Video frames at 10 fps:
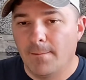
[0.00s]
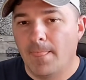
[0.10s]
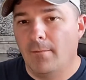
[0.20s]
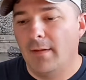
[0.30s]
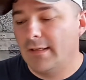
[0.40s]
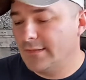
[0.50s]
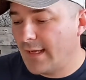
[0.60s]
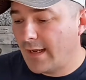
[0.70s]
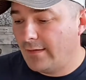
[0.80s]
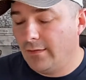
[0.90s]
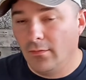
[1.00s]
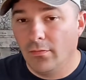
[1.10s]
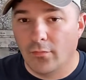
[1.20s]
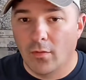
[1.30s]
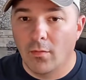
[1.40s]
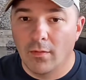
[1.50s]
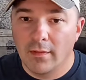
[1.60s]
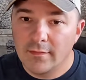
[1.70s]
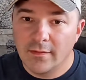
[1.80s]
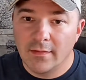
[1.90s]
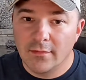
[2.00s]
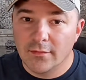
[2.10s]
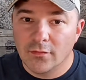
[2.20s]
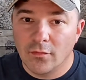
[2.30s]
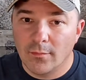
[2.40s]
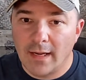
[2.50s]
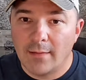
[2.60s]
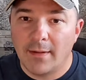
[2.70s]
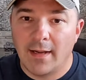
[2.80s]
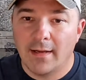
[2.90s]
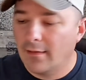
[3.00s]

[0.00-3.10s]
Imagine that, you know, throwing one of these in their school backpack